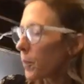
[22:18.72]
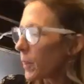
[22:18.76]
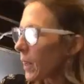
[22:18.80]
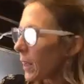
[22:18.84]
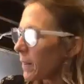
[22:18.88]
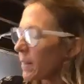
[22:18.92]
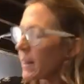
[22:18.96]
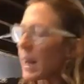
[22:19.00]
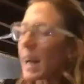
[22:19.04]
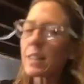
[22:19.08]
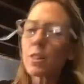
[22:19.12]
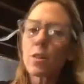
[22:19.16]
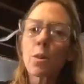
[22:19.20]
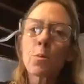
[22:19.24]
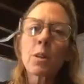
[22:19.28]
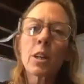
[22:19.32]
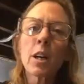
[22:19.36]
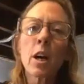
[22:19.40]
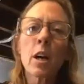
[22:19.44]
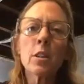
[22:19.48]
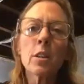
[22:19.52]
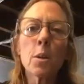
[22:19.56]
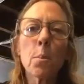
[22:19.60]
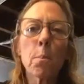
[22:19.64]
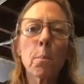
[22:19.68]
That's what we
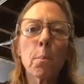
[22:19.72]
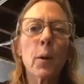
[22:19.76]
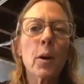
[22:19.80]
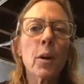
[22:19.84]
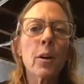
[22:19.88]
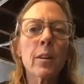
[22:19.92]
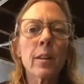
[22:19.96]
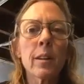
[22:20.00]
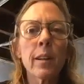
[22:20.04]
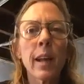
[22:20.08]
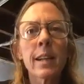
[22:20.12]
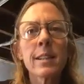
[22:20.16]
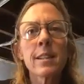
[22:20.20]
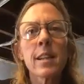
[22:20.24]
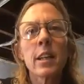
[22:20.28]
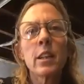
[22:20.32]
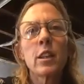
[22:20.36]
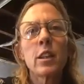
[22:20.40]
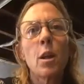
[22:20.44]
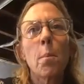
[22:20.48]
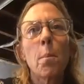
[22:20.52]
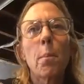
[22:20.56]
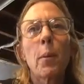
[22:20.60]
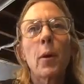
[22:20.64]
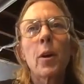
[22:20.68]
call that's like
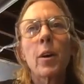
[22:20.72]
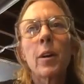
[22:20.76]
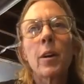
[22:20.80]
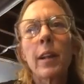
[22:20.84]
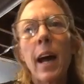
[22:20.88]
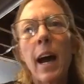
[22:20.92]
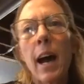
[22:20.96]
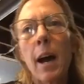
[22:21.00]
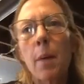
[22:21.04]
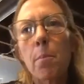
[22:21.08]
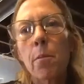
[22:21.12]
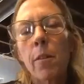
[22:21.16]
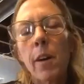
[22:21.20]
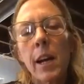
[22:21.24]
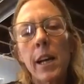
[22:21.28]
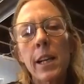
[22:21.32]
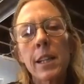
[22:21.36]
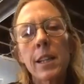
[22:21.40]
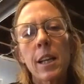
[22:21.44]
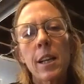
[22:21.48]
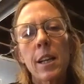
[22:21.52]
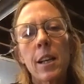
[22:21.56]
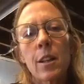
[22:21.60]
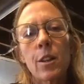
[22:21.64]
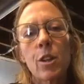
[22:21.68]
the burlap, right?
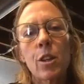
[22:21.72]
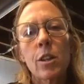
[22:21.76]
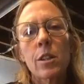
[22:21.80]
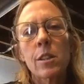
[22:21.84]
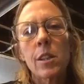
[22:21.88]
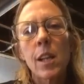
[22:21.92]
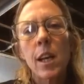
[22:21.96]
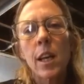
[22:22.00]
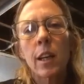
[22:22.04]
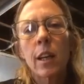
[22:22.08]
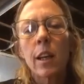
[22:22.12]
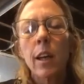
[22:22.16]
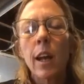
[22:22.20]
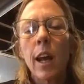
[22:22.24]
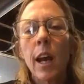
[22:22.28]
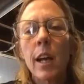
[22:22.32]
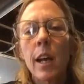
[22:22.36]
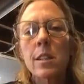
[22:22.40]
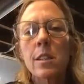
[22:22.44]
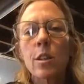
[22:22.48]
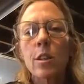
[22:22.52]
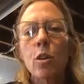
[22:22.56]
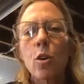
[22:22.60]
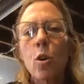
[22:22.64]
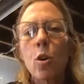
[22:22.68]
That it looks like it has
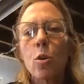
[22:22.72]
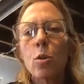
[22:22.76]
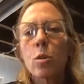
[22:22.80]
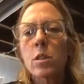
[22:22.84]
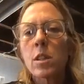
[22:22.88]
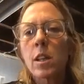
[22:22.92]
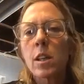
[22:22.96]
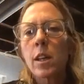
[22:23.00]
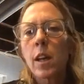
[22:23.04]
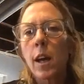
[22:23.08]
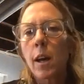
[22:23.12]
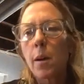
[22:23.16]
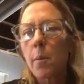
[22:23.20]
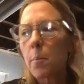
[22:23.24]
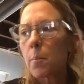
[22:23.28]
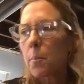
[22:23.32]
little holes in it.